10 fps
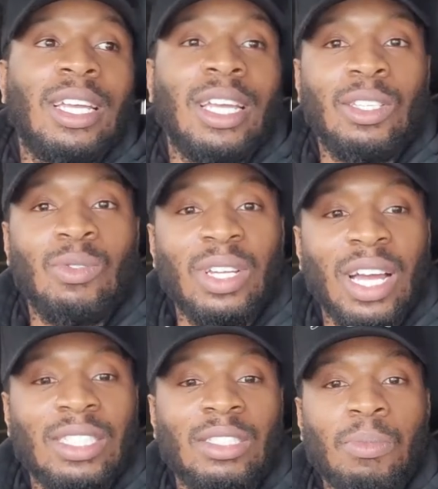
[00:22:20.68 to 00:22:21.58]
And you
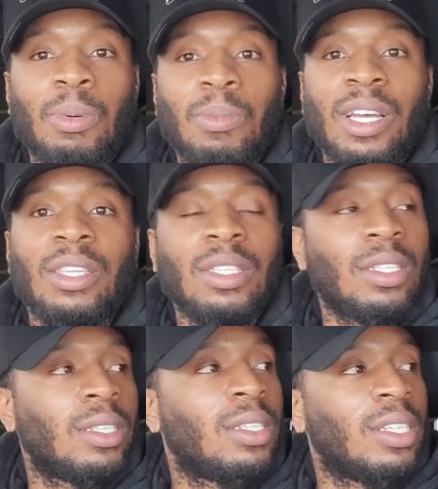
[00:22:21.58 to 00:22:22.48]
not tip them
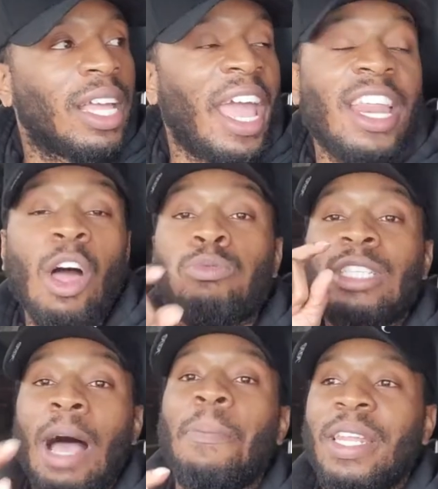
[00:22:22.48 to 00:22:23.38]
nothing. And on
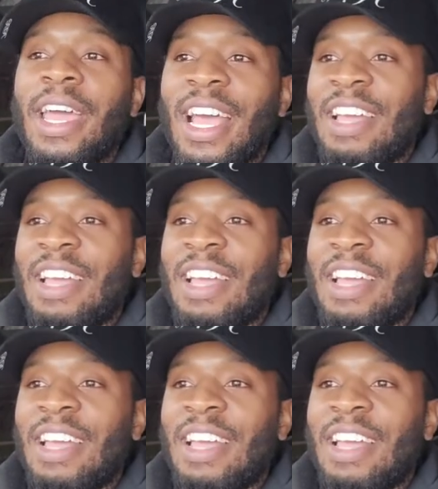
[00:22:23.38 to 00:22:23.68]
top of that,